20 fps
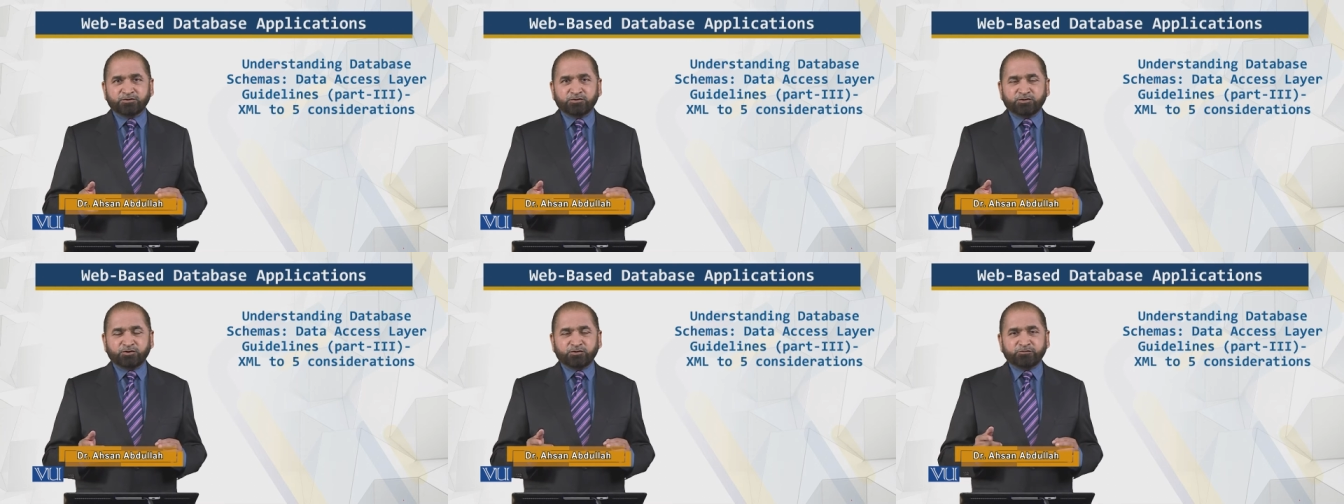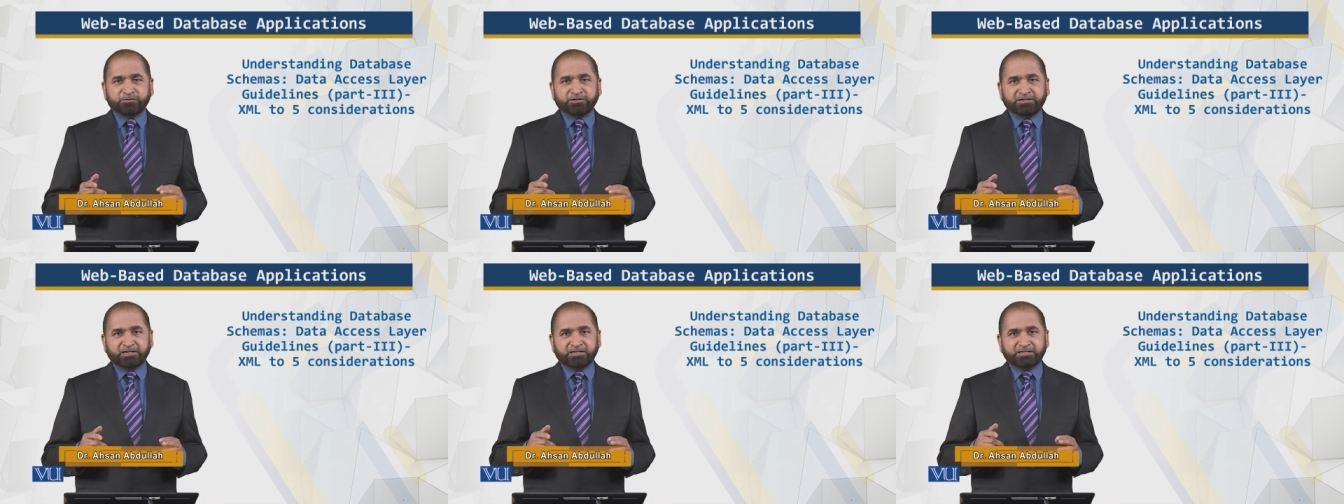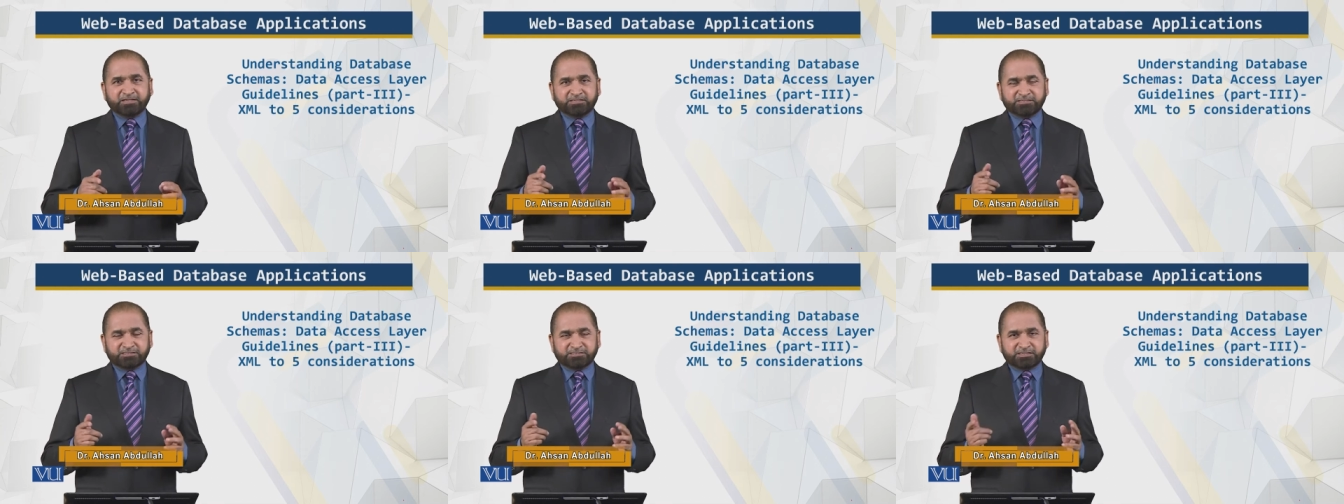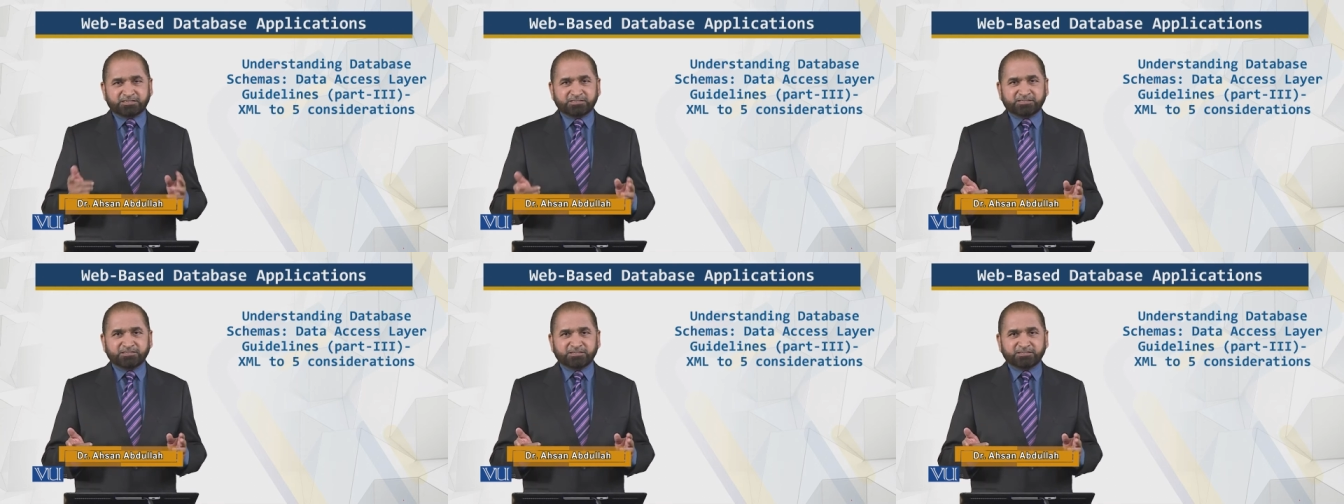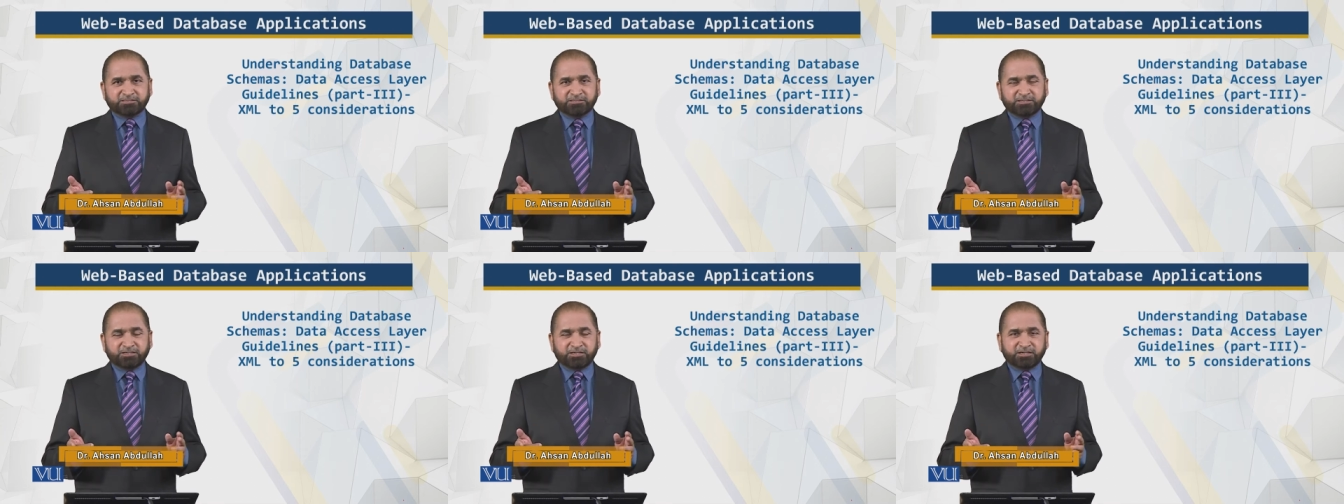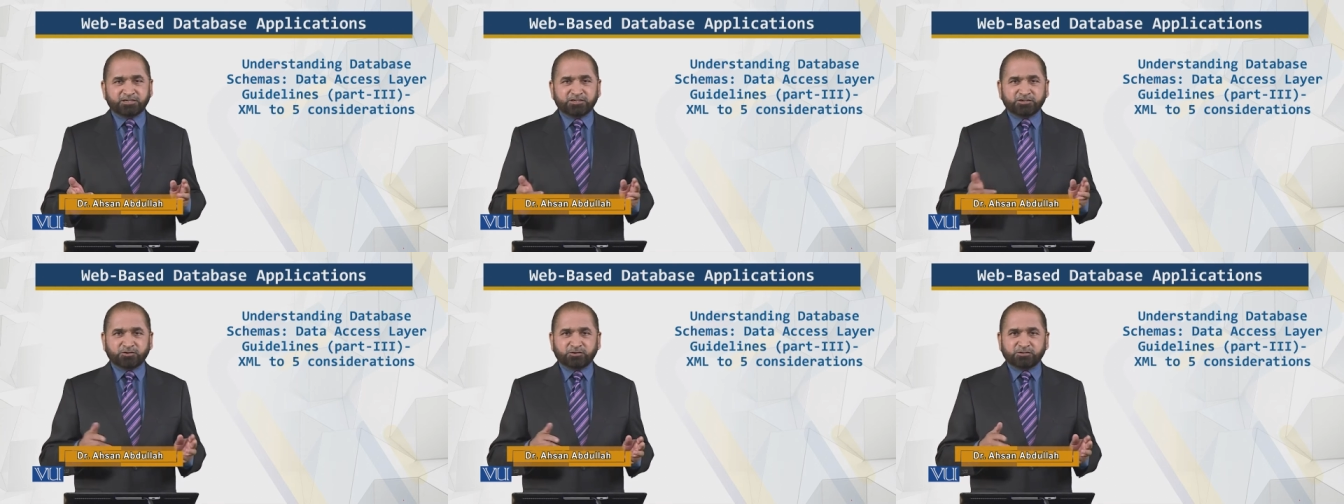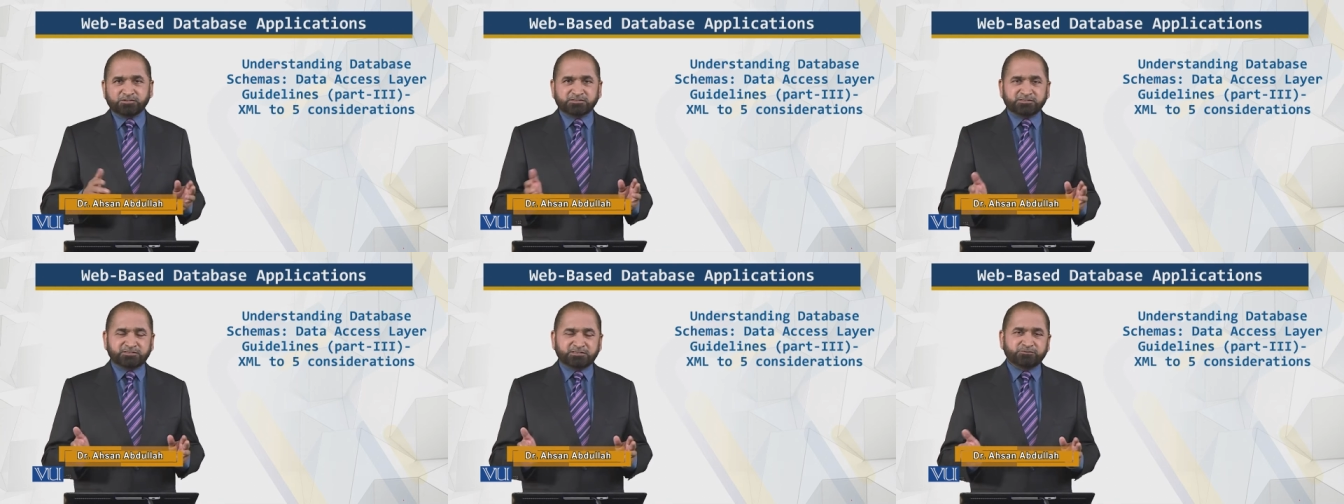of data structures
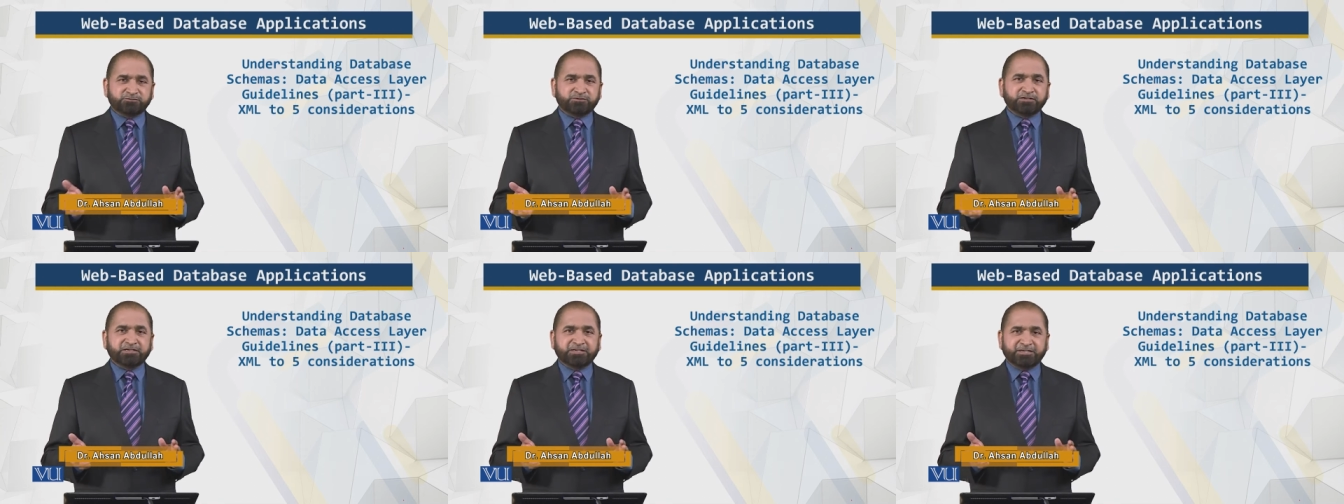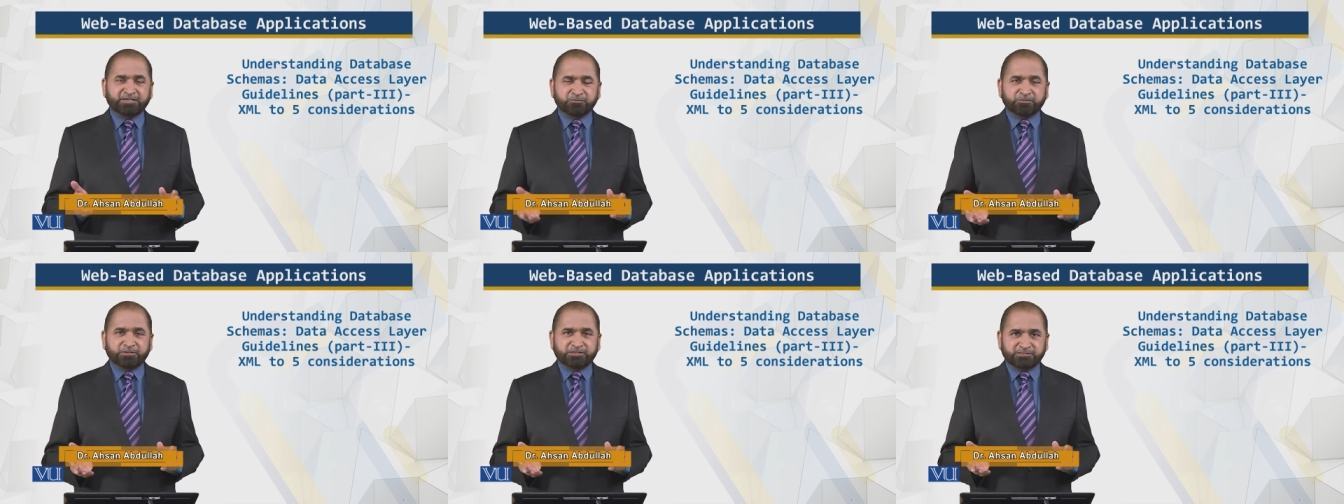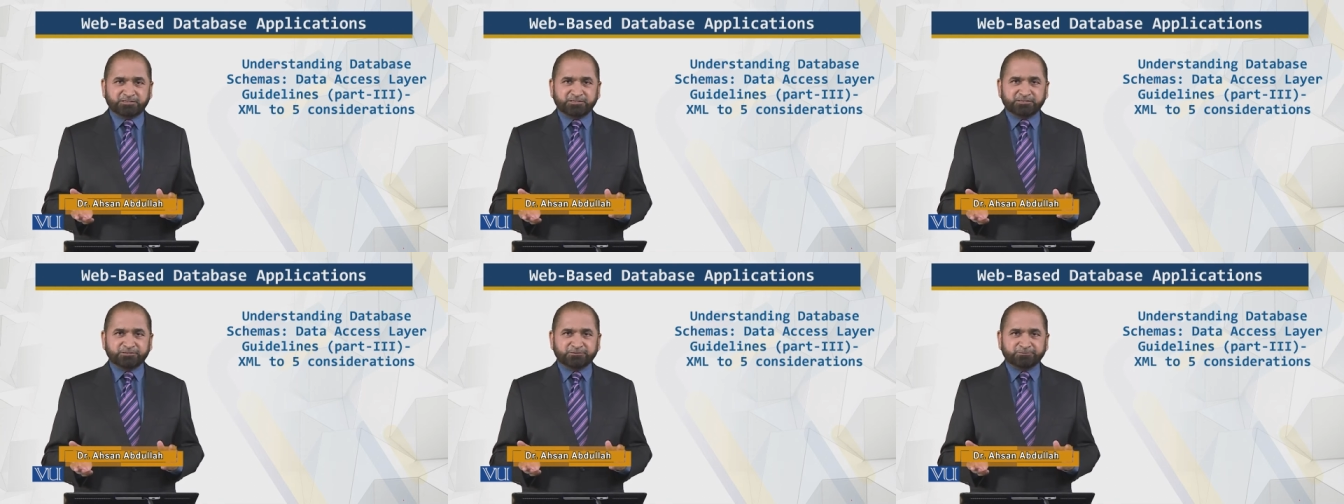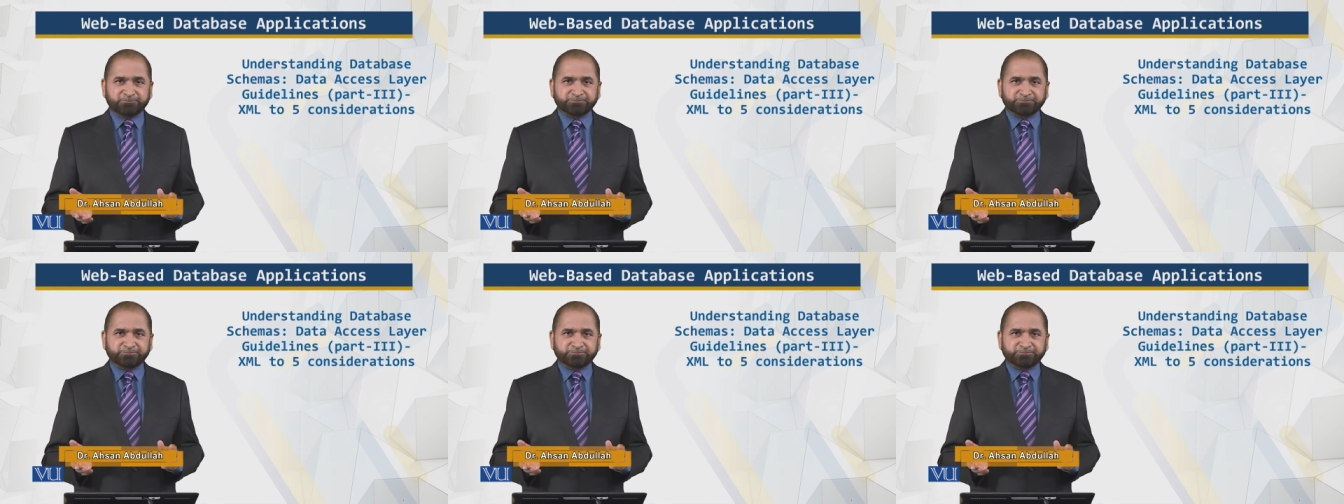across different databases.